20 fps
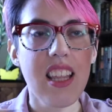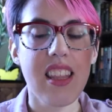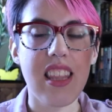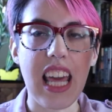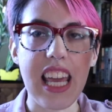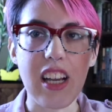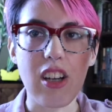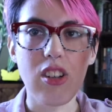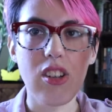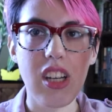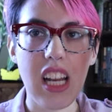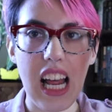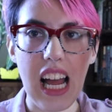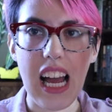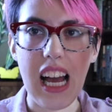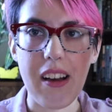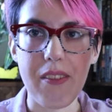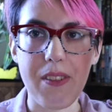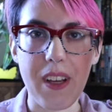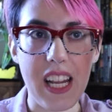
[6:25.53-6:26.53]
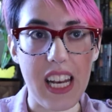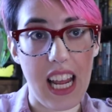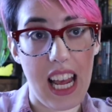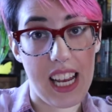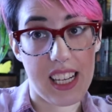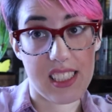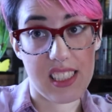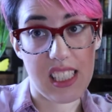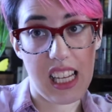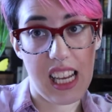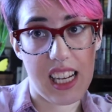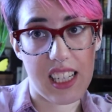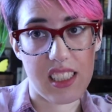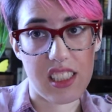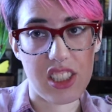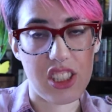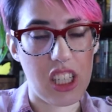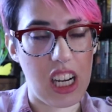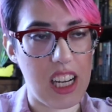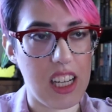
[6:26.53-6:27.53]
they could have an X
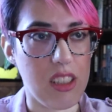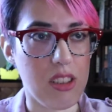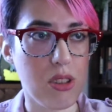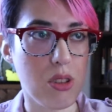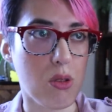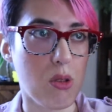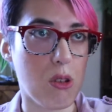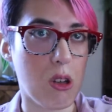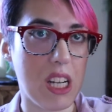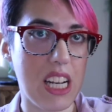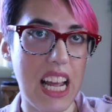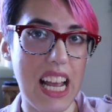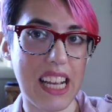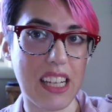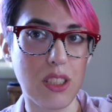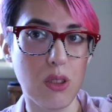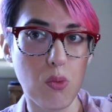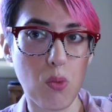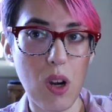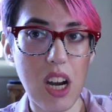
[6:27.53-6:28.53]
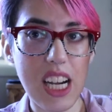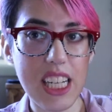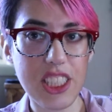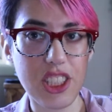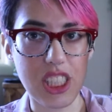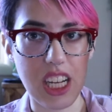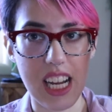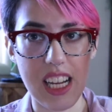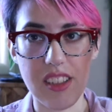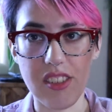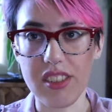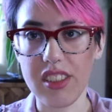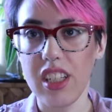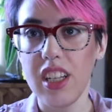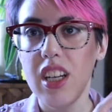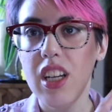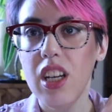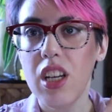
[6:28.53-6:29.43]
X child or an X Y child.